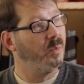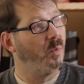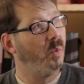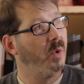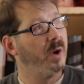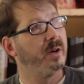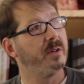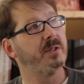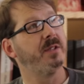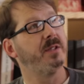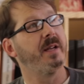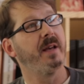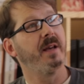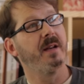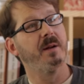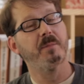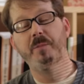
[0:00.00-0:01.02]
we're
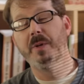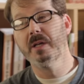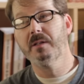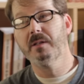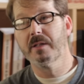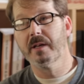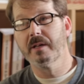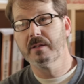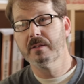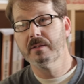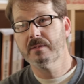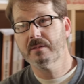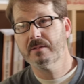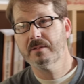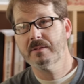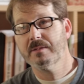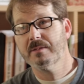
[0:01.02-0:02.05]
sitting in a building
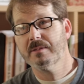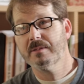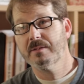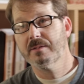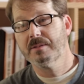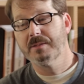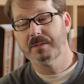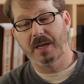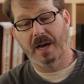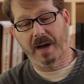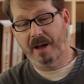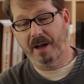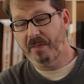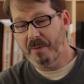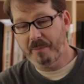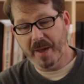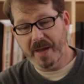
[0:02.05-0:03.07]

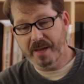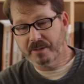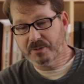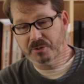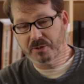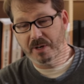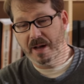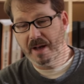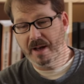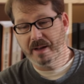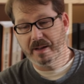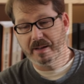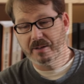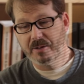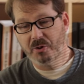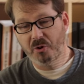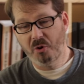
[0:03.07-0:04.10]
on the main
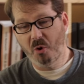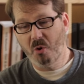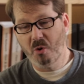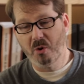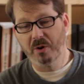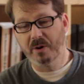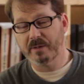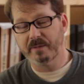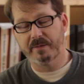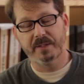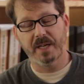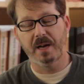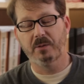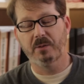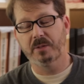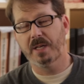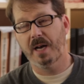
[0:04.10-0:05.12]
drag core of
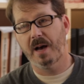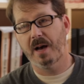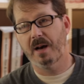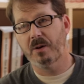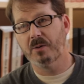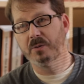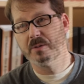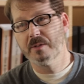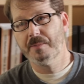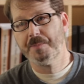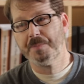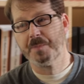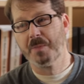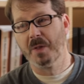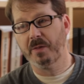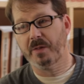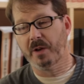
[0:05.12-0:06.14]
downtown
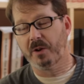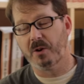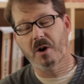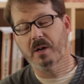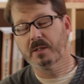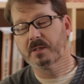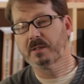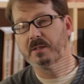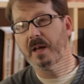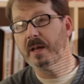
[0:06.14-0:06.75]
that costs